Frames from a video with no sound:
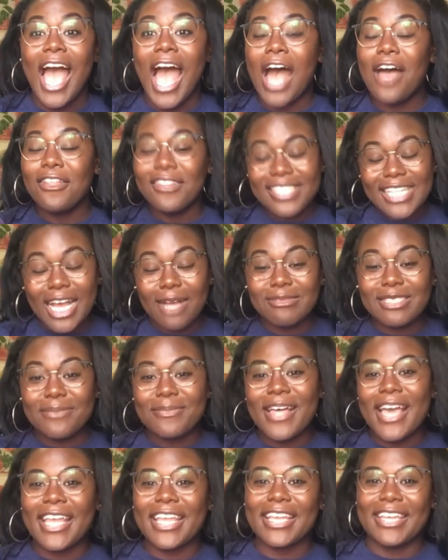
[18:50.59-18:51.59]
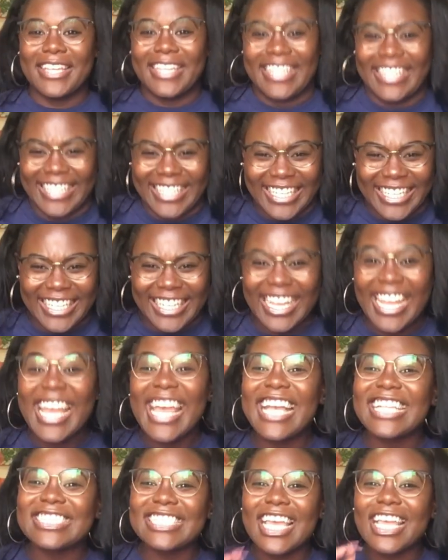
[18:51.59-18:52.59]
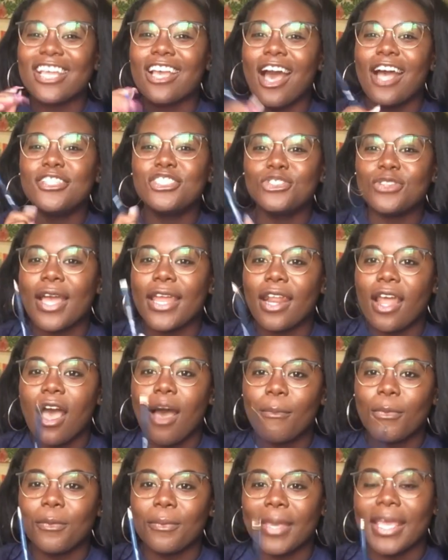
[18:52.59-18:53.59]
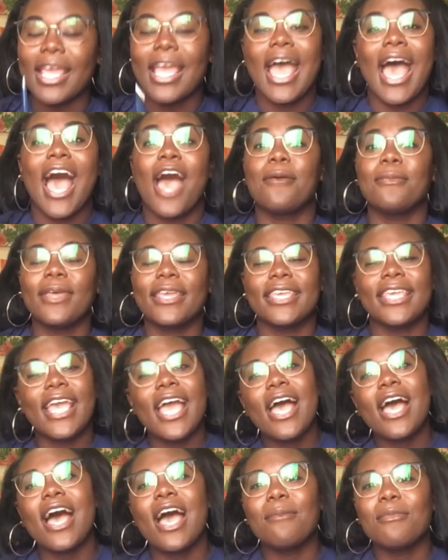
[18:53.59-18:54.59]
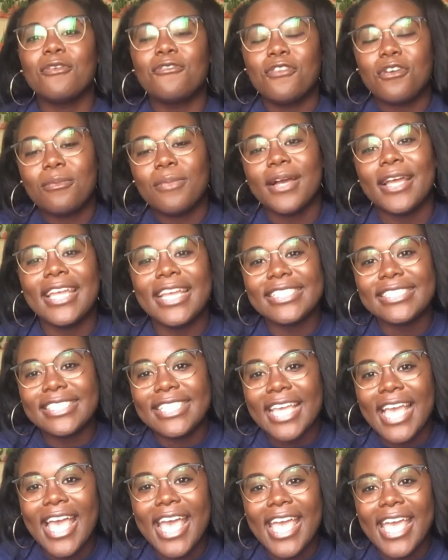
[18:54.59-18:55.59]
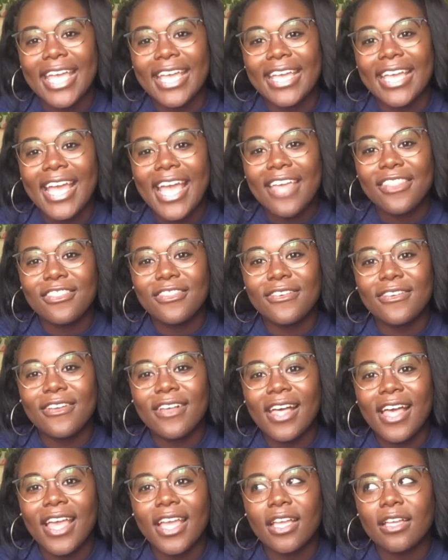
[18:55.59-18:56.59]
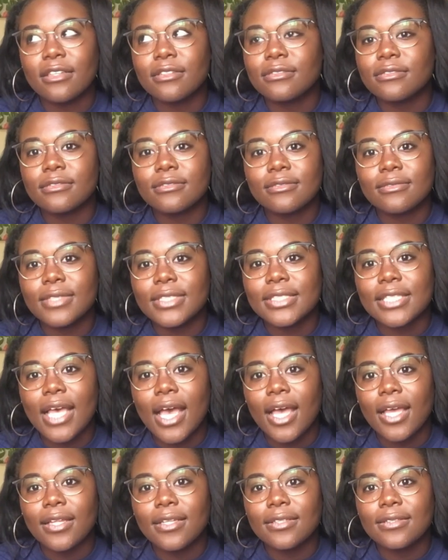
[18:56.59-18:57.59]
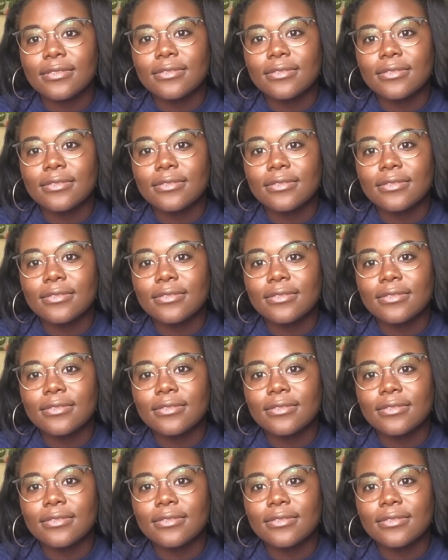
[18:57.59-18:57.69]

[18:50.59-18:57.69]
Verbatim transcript: Other times I'm like, it's like God's trying to humble me. I'm like, yeah, I'm a Fulbright ETA. So they're like, what's that?